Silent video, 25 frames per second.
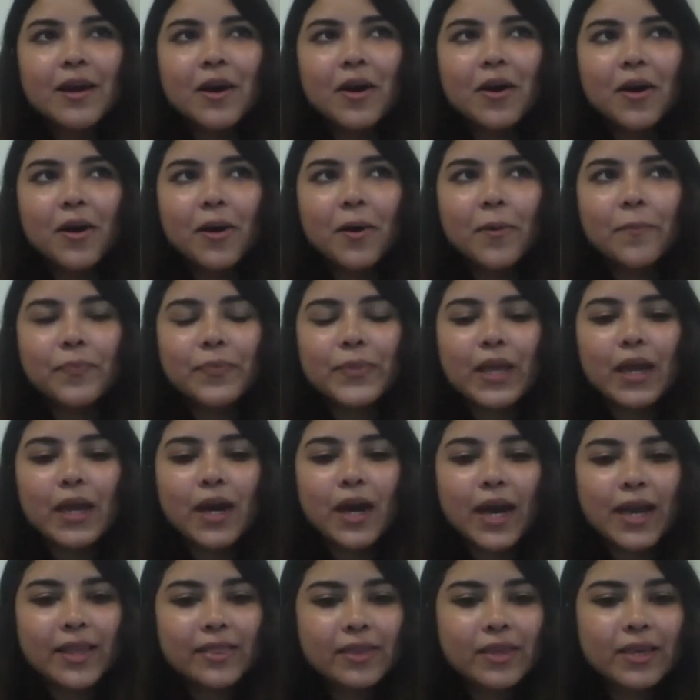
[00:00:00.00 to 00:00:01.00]
I
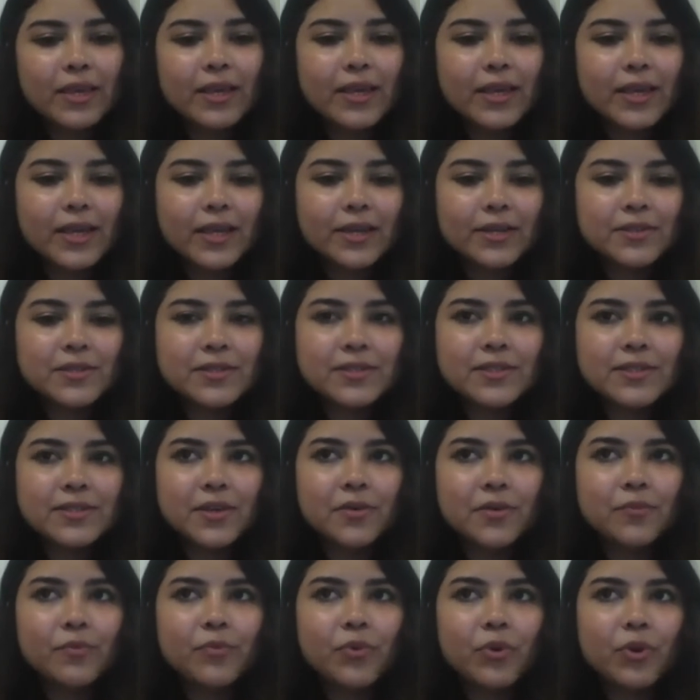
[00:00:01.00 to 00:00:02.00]
think it is
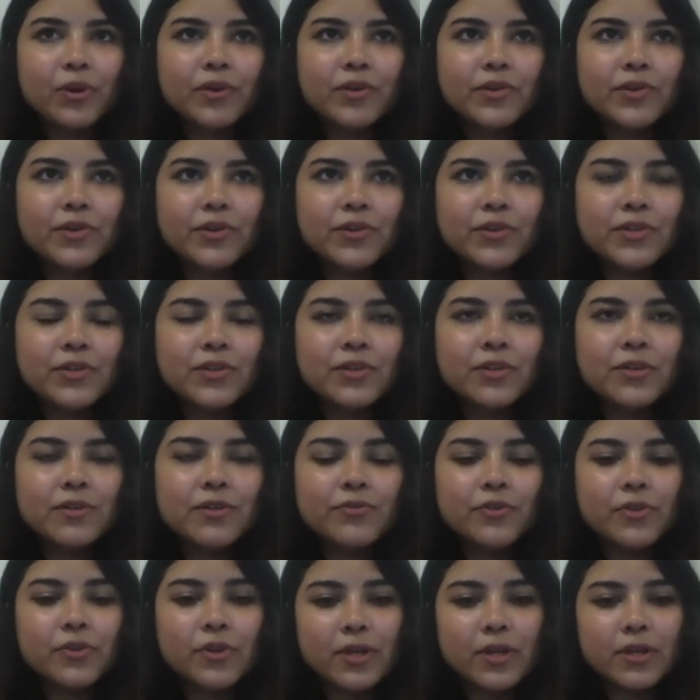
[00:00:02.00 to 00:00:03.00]
important
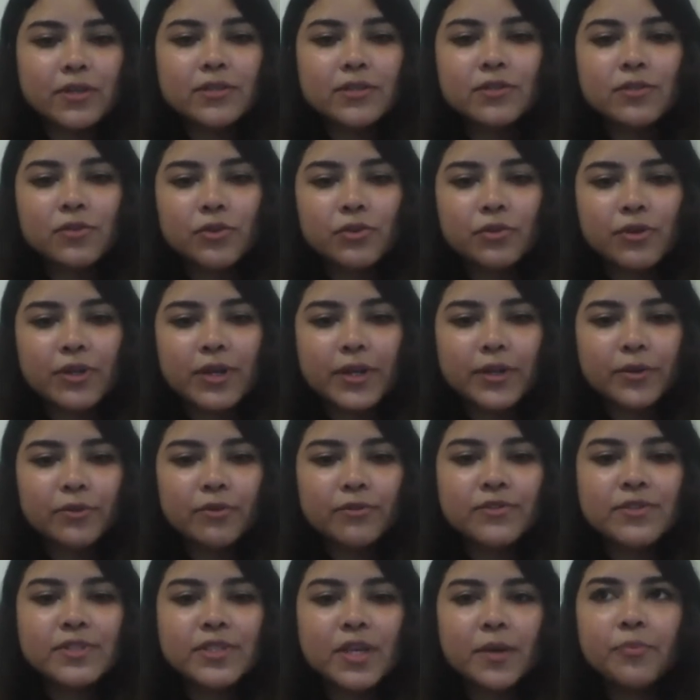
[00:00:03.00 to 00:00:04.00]
for us to, you know,
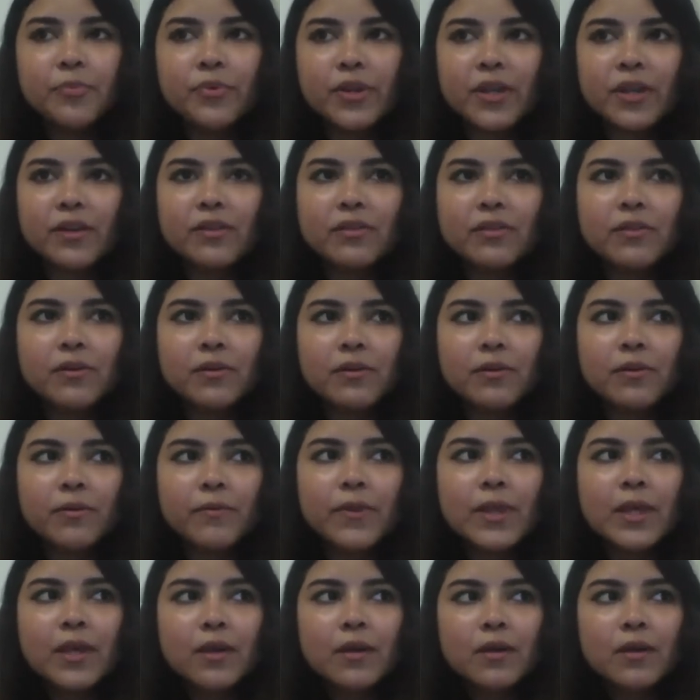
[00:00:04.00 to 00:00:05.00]
kind of separate the
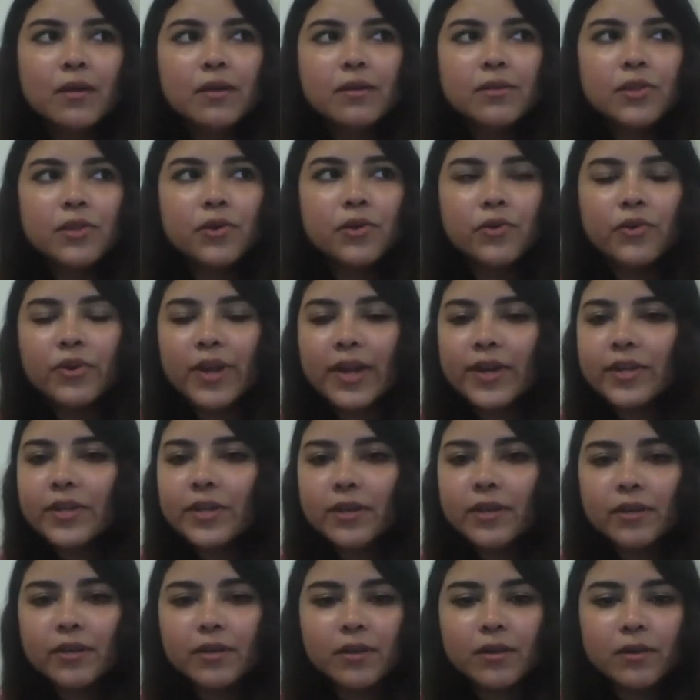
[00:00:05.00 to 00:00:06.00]

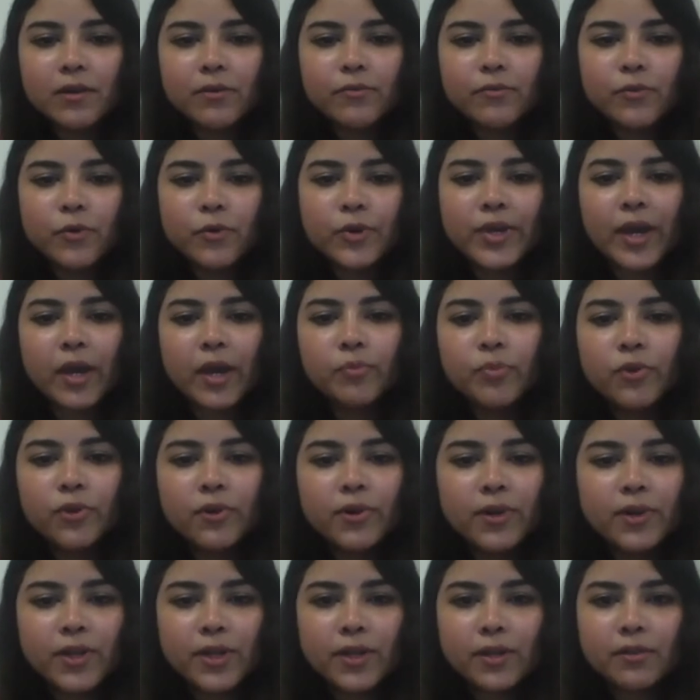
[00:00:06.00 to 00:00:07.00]
theoretical
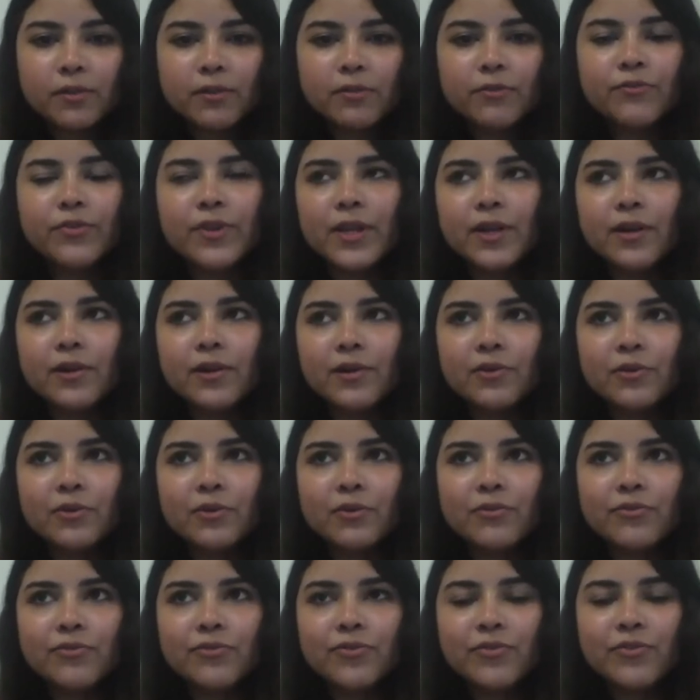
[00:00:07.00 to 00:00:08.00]
vocabulary in the field
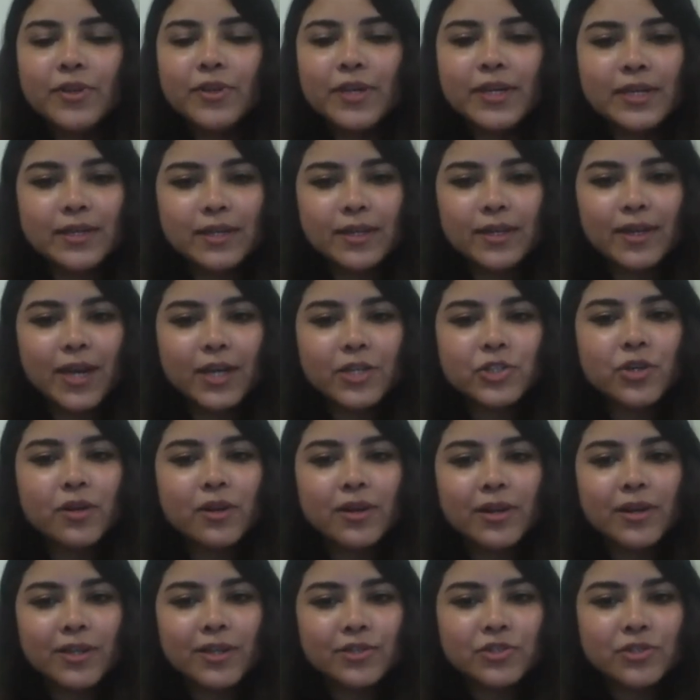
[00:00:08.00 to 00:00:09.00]
of
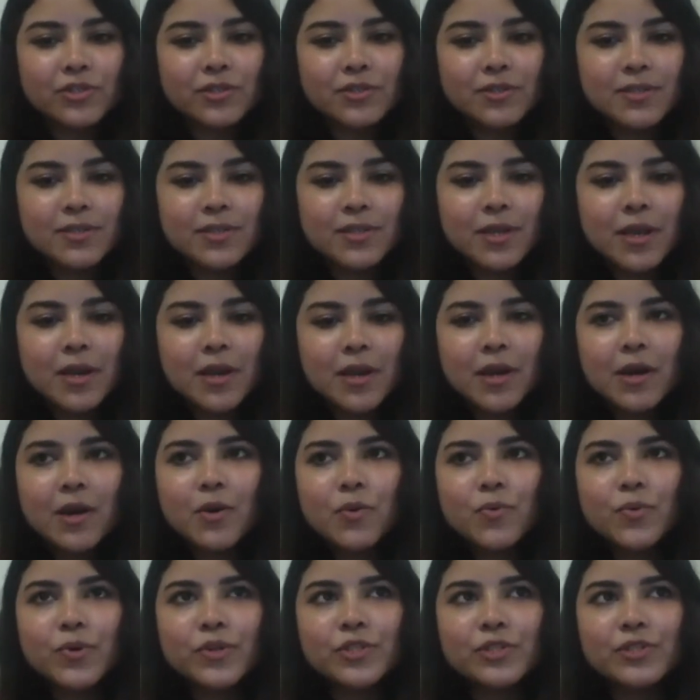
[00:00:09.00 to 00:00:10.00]
international relations,
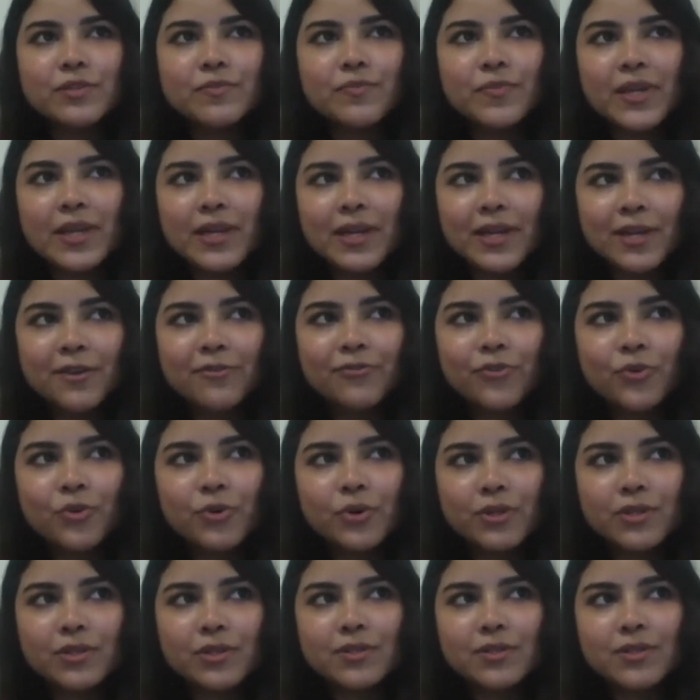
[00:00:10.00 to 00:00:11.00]
which is mainly
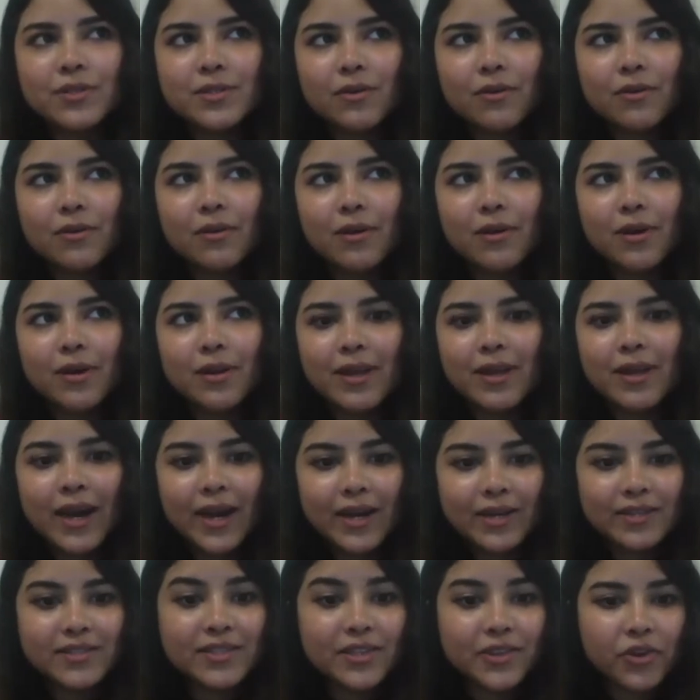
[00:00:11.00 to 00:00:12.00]
focused on
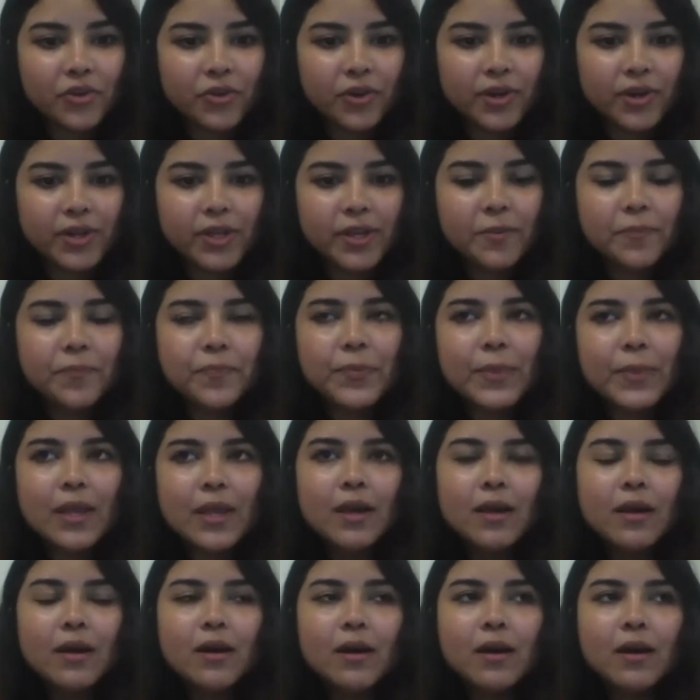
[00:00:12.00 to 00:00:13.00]
hard security
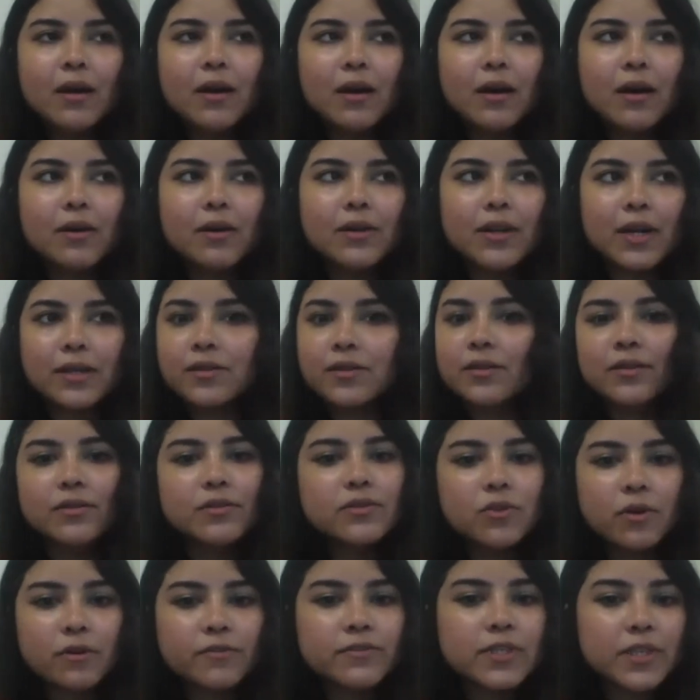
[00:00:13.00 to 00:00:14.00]
rather
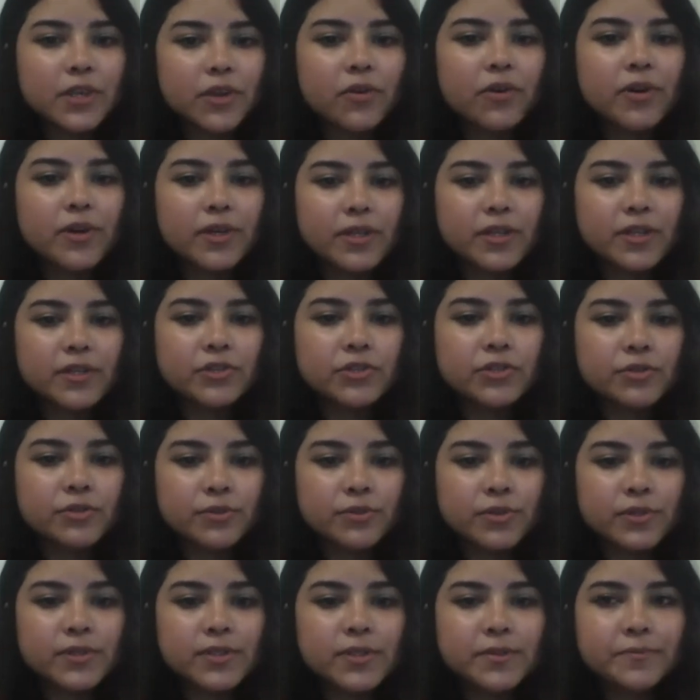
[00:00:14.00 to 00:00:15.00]
than soft security
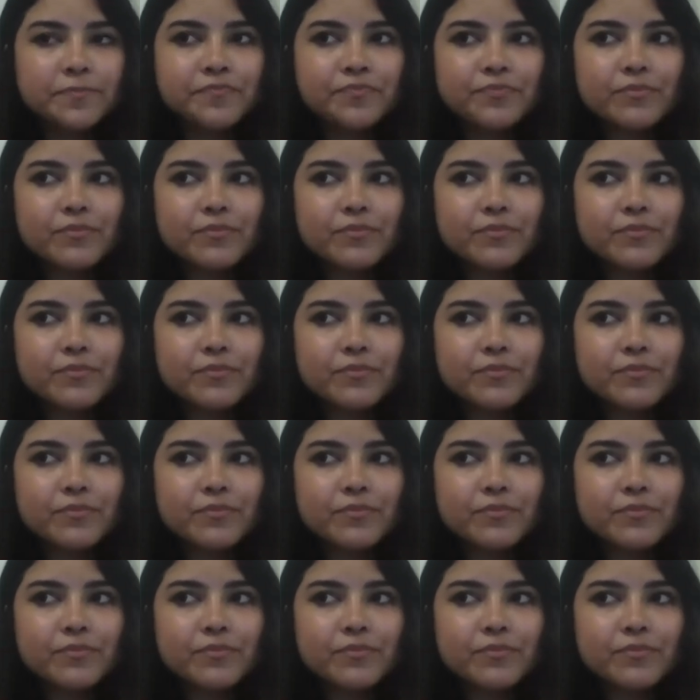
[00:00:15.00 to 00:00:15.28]
issues.